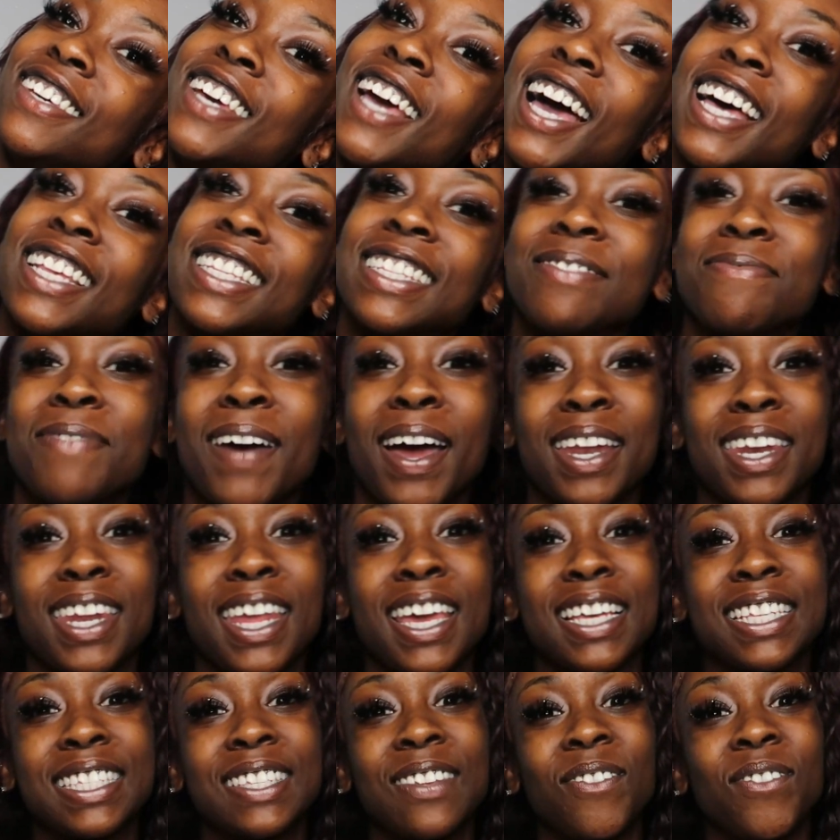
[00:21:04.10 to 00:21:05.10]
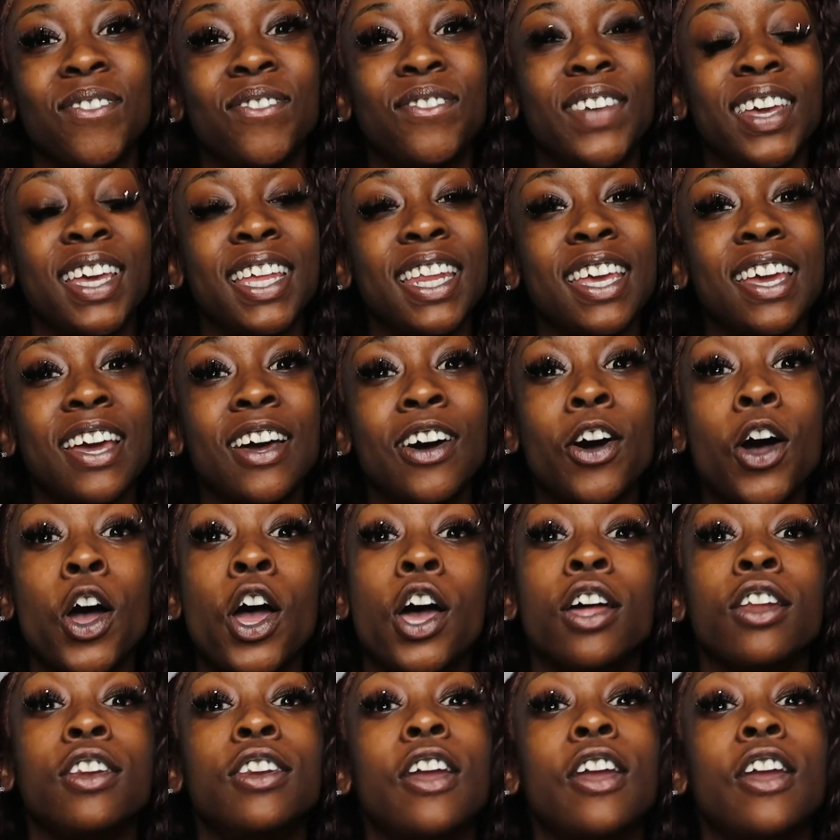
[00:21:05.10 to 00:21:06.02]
you guys in my next video